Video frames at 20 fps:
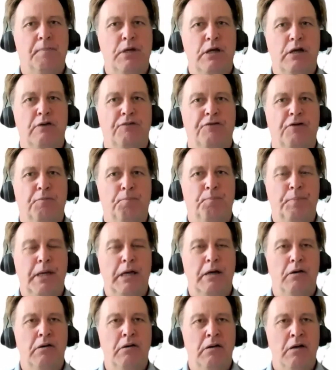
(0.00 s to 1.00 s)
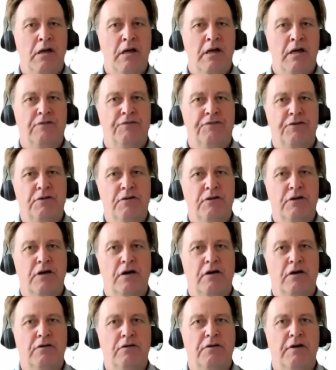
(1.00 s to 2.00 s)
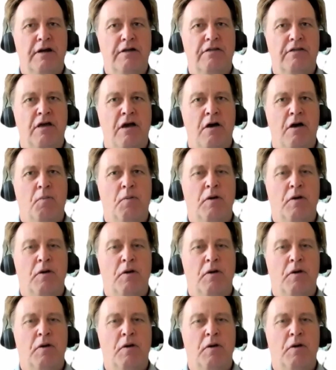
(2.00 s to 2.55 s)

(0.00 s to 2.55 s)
Beautiful Bill through Congress,